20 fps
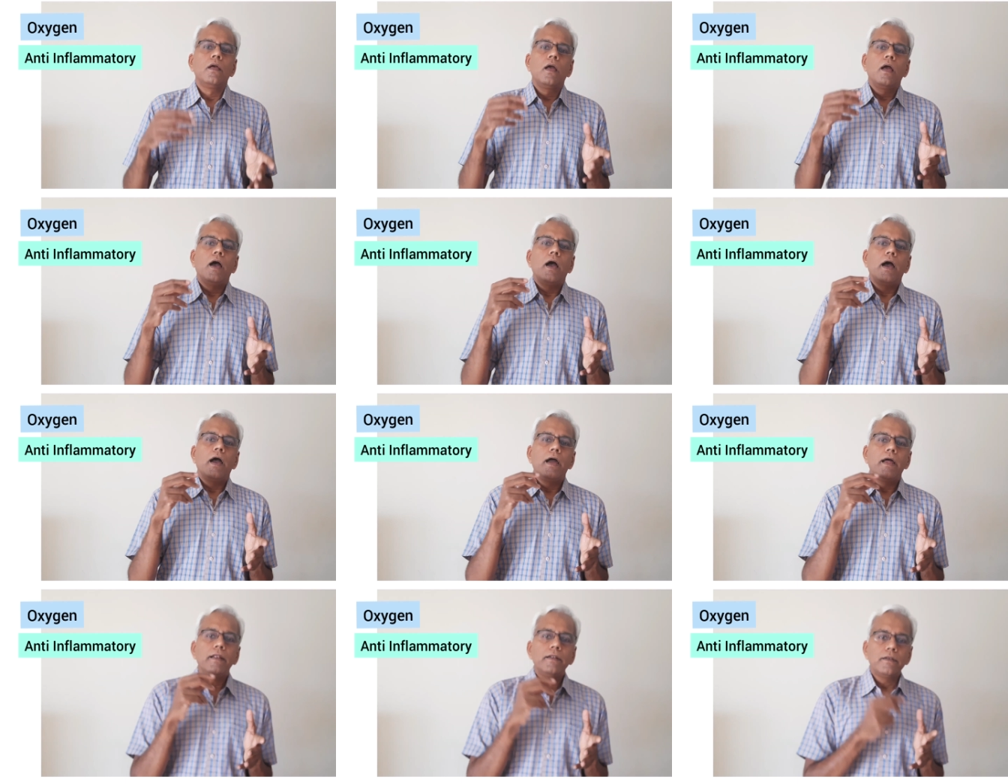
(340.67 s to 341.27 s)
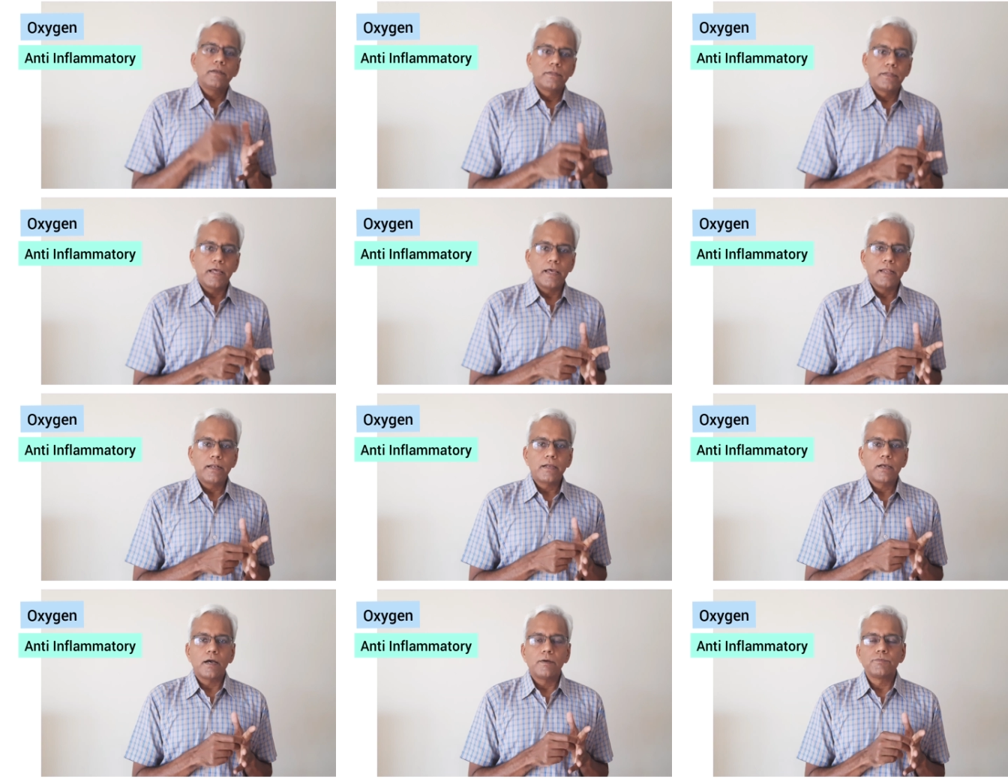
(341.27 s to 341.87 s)
And
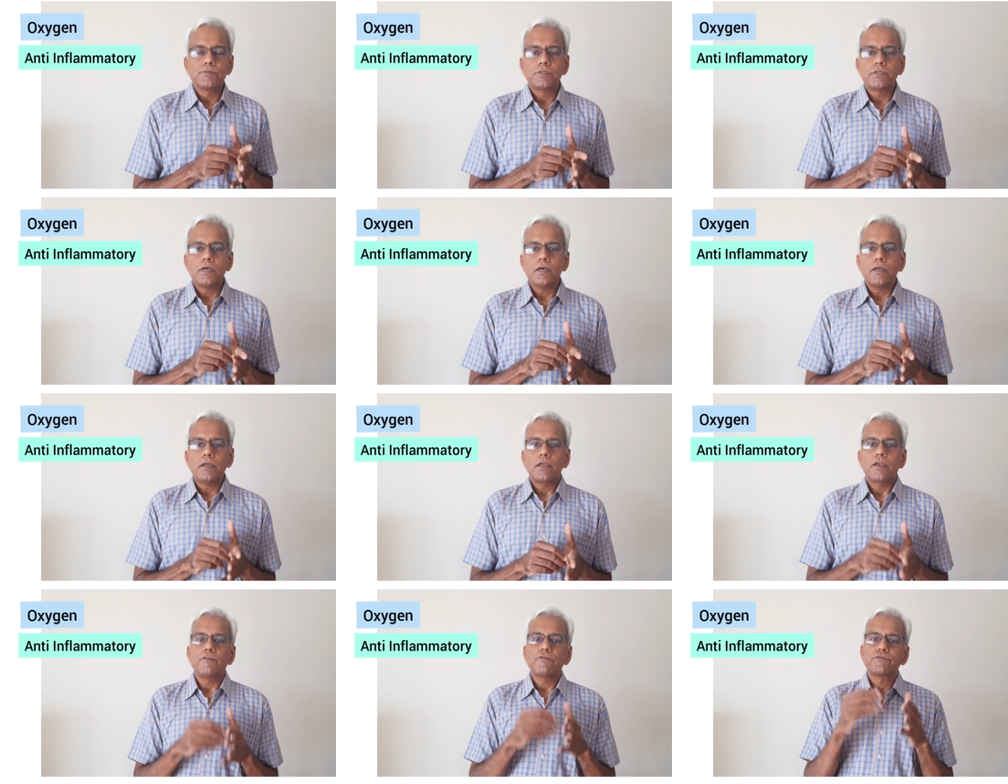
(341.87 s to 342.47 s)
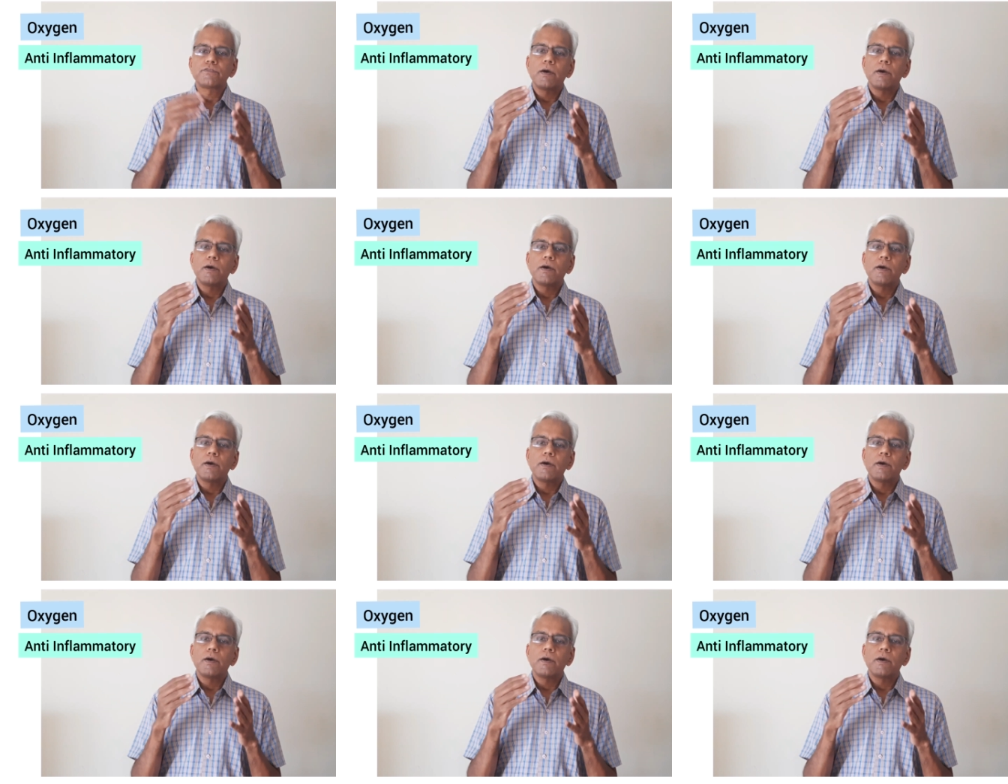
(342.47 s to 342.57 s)
then comes the if